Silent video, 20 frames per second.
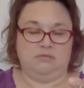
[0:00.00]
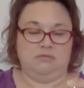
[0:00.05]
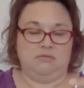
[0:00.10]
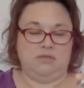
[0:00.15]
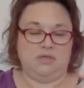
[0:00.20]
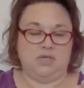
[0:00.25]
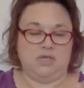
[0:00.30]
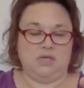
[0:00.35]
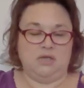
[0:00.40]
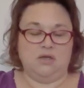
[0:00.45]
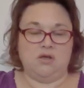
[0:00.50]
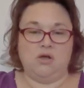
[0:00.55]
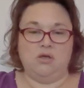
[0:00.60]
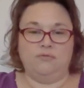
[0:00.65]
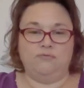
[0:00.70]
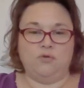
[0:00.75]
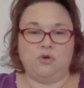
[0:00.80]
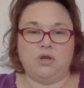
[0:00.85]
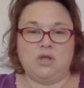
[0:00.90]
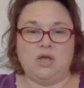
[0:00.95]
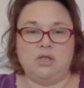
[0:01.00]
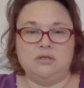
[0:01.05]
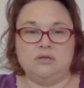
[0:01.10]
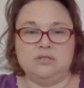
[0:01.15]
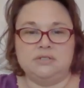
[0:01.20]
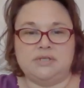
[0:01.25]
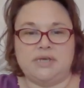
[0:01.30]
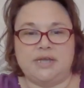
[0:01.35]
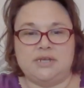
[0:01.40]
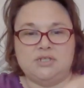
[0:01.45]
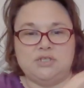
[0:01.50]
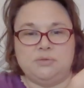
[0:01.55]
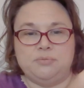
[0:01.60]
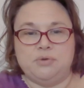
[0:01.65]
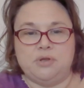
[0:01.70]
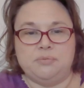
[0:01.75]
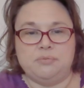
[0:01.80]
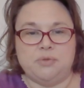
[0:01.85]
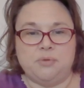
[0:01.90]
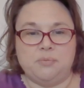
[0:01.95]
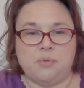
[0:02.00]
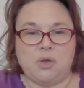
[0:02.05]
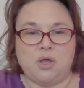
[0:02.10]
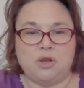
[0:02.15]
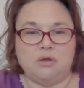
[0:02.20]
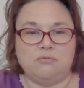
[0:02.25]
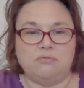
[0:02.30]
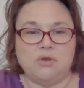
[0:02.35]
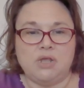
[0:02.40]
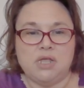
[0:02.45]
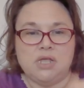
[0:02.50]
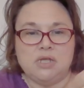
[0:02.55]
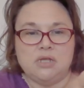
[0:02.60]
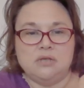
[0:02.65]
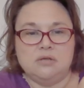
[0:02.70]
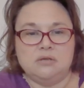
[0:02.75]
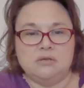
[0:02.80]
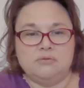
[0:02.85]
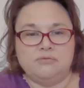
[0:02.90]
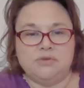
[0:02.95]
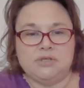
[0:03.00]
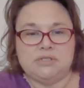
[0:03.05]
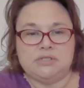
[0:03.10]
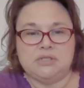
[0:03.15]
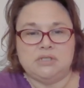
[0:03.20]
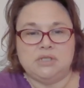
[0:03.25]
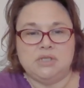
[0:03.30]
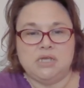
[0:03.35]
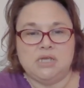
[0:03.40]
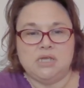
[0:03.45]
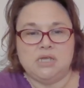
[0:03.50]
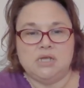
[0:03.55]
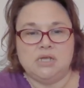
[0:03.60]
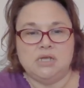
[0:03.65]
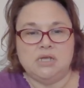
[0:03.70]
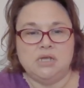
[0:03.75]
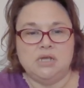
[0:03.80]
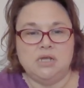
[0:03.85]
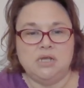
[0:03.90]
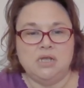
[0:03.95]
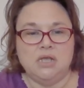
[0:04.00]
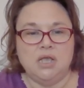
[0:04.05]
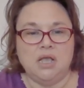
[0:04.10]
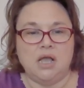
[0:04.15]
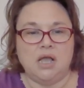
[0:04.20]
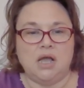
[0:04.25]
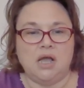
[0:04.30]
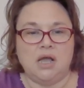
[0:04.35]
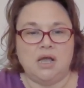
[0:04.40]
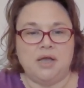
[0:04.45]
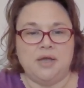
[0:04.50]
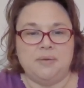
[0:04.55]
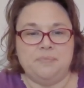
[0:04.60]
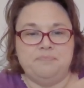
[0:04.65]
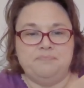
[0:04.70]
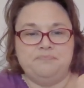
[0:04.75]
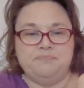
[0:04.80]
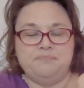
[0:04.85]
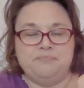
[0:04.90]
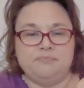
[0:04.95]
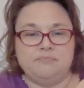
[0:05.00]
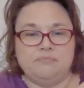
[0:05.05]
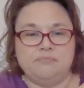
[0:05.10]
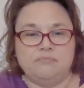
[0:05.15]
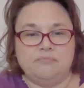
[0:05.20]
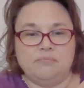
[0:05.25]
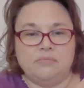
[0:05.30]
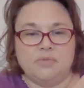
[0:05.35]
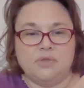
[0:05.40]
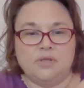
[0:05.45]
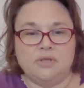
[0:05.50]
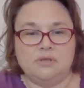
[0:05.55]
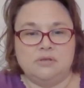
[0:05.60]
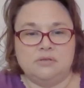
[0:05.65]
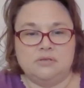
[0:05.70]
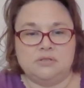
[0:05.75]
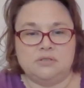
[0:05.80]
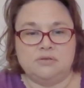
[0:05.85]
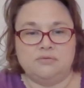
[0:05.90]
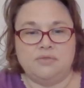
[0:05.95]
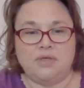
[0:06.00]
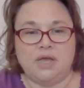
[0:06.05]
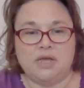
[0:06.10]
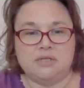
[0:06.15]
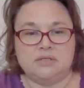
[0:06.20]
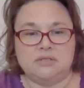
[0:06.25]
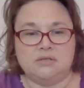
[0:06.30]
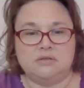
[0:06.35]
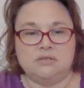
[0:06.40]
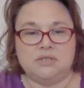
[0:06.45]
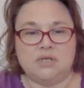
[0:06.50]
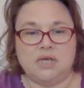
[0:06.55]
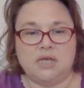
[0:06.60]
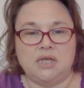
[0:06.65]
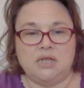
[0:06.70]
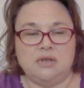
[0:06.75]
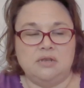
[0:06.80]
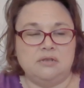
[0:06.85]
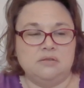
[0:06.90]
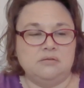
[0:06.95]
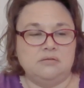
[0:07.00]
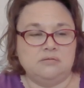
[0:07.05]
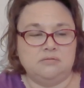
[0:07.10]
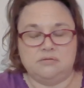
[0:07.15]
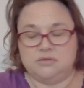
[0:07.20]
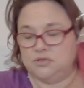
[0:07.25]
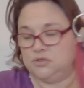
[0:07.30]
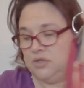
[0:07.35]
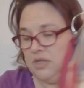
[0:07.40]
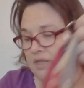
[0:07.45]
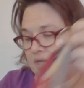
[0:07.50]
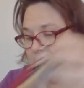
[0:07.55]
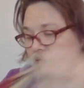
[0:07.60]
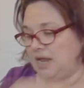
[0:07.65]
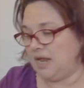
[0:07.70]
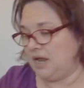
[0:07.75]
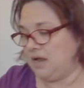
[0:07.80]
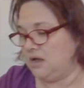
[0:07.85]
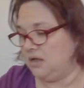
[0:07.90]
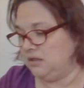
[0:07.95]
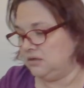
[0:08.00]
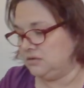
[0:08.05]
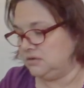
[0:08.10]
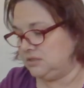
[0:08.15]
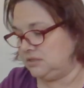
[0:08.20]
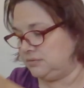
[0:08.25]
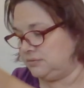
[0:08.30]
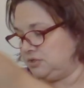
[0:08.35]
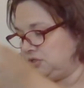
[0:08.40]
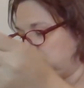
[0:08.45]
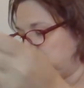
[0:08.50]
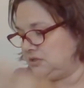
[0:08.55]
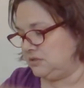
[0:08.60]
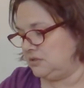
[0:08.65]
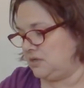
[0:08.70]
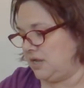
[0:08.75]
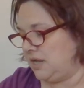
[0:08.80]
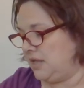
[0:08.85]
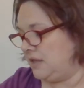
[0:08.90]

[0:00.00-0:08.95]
the called for colors. I actually put them on a ring recently. Um, so that's all done there's only like nine colors, which is I